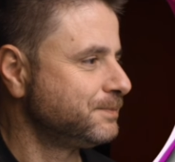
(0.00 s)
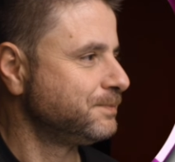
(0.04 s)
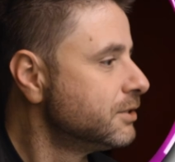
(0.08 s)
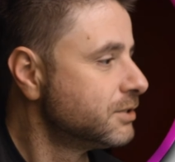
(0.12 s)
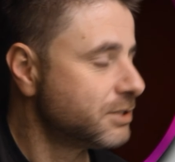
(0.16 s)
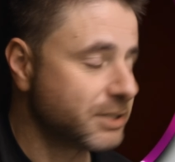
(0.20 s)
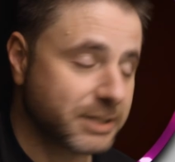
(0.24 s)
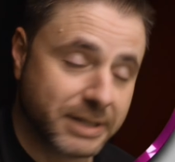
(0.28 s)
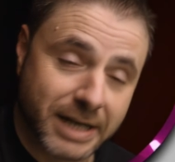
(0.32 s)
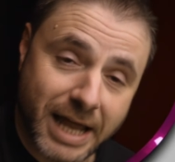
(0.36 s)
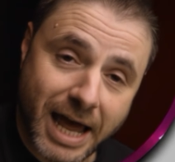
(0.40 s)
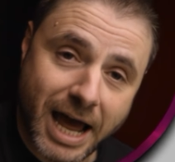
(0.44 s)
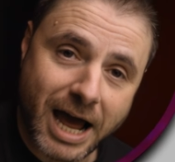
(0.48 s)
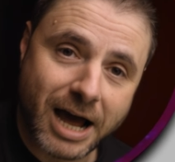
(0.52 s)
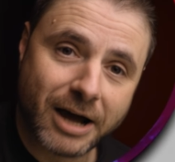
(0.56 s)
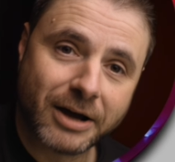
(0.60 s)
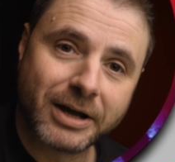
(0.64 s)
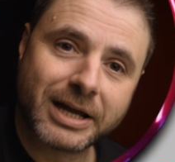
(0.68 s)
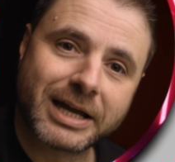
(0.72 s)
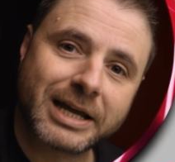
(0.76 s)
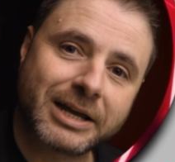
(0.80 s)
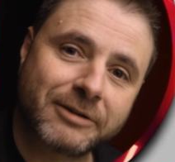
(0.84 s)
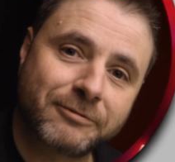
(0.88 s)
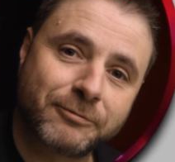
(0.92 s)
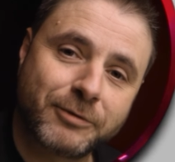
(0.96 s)
So now,
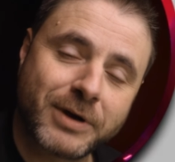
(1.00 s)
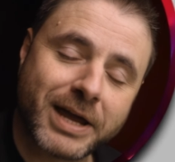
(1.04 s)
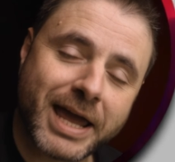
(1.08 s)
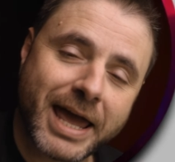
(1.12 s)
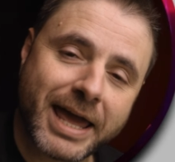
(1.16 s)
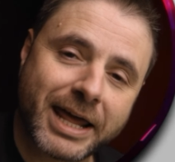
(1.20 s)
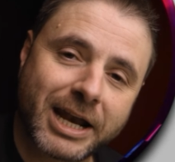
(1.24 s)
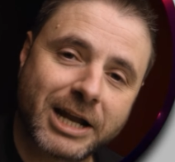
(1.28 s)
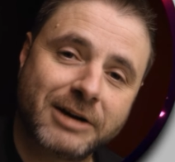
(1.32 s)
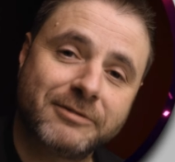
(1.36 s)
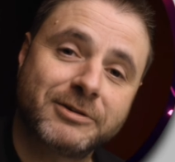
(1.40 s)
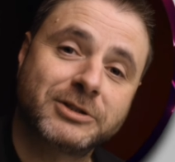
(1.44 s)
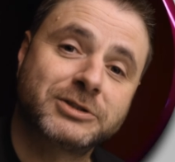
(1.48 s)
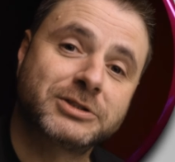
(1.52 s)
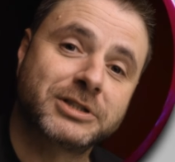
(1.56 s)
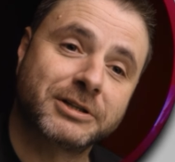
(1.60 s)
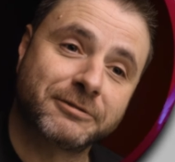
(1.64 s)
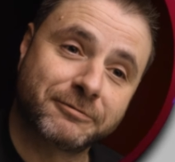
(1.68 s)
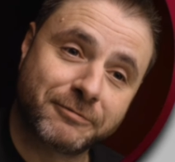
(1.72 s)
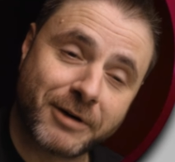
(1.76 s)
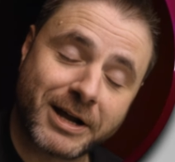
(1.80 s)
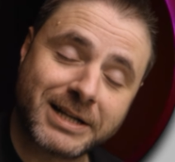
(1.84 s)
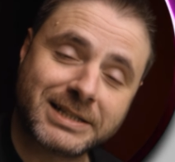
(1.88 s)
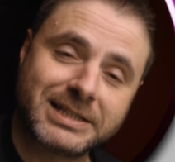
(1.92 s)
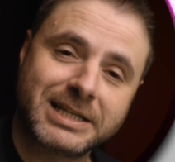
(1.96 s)
if we head over to the
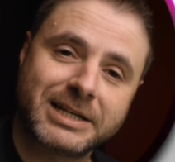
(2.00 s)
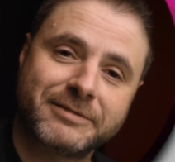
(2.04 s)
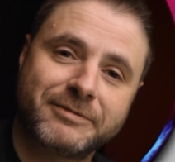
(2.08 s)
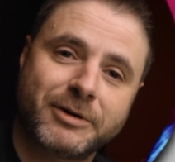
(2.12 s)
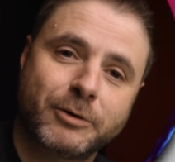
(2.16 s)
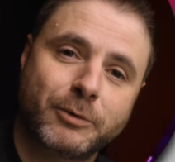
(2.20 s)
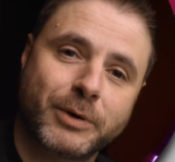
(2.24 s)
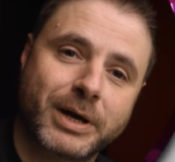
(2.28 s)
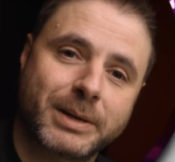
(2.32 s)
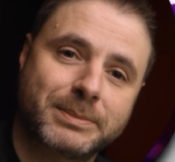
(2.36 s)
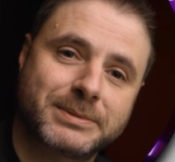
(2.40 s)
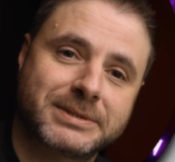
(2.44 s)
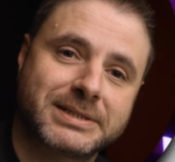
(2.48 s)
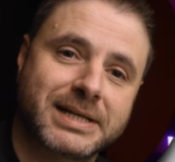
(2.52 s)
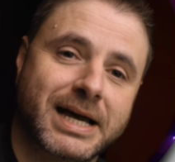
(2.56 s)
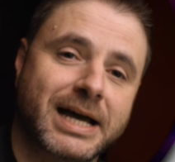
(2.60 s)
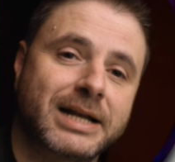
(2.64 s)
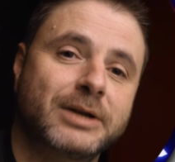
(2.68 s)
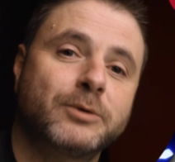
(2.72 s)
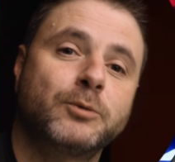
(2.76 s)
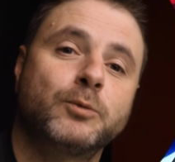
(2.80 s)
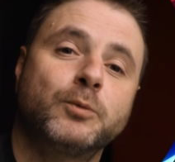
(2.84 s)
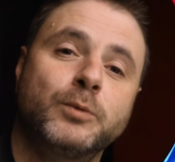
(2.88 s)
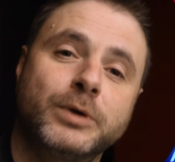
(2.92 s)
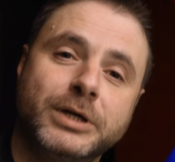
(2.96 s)
front end of our
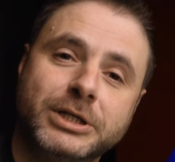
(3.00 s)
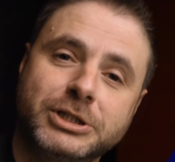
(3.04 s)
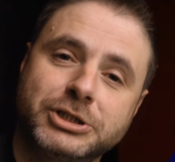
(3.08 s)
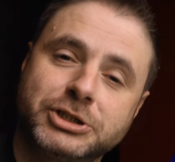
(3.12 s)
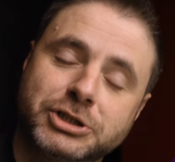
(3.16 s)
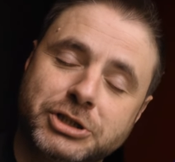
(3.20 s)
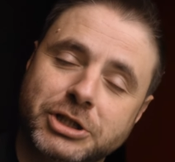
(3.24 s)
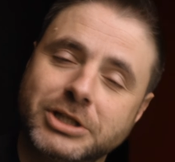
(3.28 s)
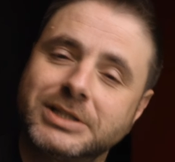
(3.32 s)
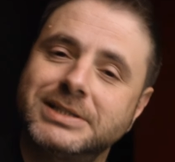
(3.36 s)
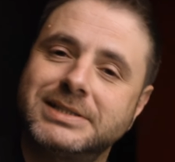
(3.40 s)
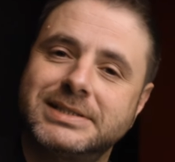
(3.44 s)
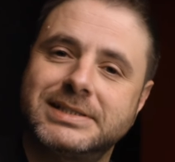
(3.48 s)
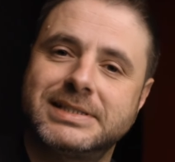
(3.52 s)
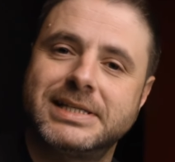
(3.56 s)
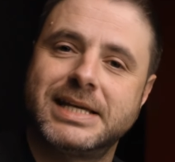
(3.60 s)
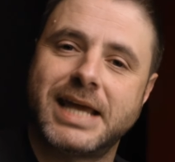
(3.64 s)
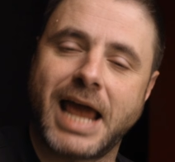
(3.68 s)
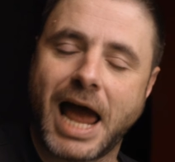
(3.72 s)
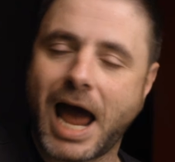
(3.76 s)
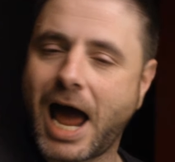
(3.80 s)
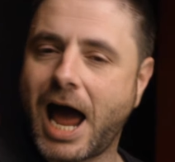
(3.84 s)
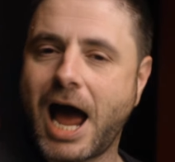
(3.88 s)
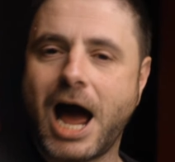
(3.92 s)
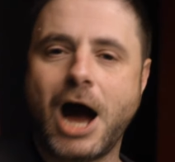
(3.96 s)
website, we should
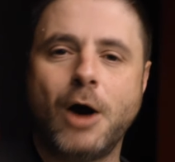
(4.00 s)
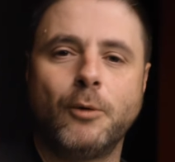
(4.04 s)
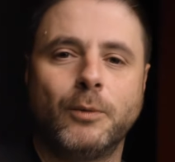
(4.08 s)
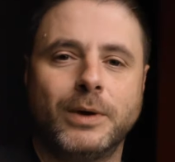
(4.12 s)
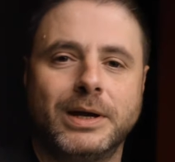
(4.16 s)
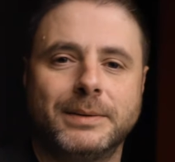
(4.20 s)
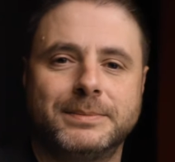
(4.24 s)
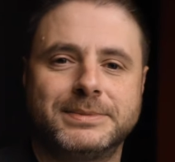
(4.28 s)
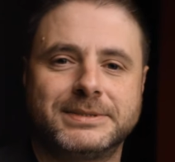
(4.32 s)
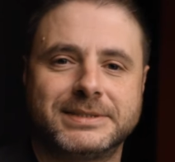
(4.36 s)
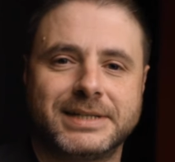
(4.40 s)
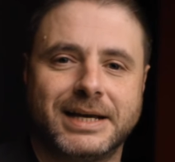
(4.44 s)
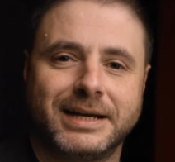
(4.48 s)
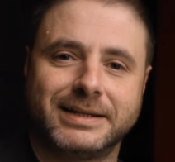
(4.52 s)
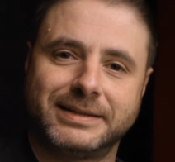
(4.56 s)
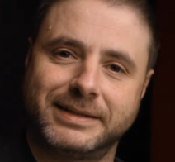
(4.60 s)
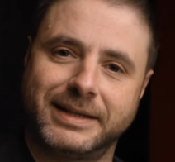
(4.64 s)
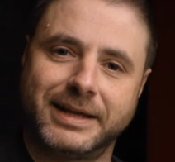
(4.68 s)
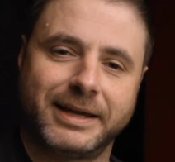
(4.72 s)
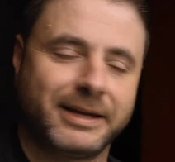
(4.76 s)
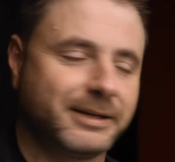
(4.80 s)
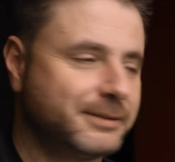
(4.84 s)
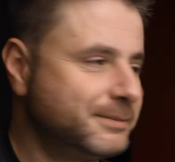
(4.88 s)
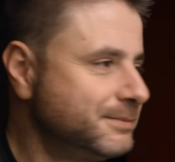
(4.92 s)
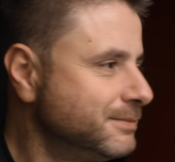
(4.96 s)
see our website
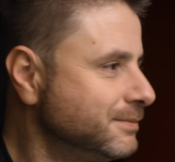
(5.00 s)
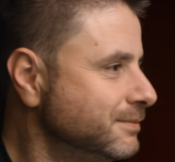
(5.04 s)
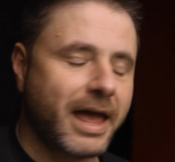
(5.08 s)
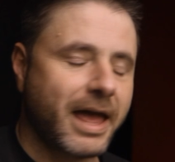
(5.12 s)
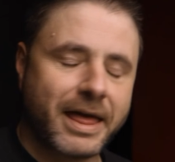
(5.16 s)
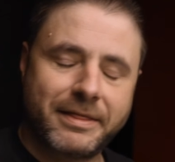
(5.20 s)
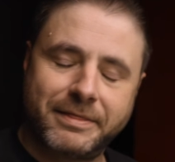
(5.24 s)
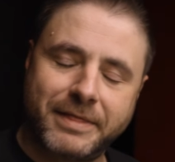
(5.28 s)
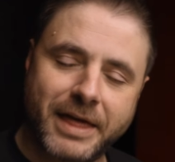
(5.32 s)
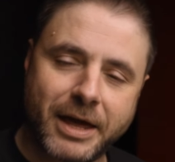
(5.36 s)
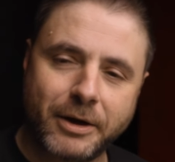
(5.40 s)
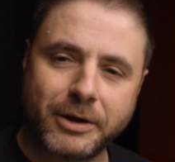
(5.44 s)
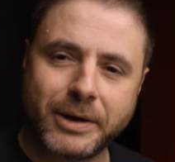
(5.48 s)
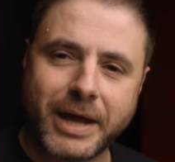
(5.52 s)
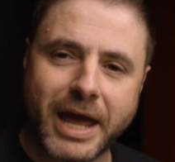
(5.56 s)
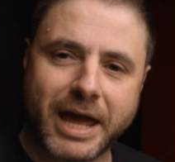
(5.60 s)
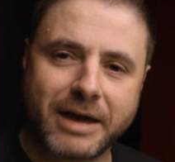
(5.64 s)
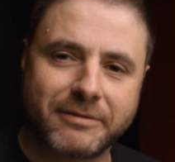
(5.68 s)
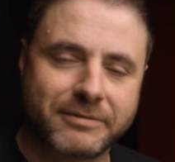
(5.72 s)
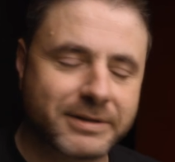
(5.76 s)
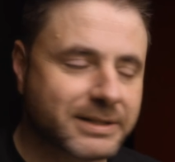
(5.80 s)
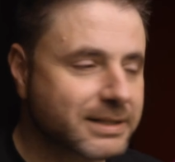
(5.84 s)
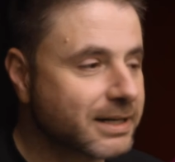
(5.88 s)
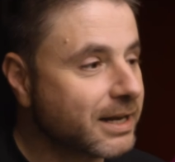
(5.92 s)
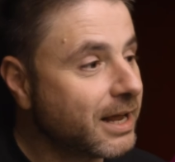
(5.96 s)
there. And there you
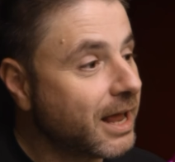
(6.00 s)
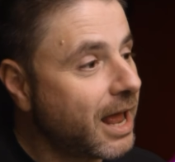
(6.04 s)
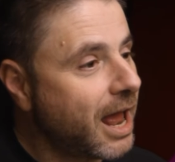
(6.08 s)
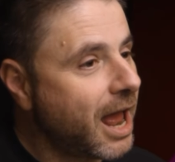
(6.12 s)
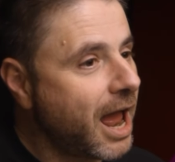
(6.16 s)
have it.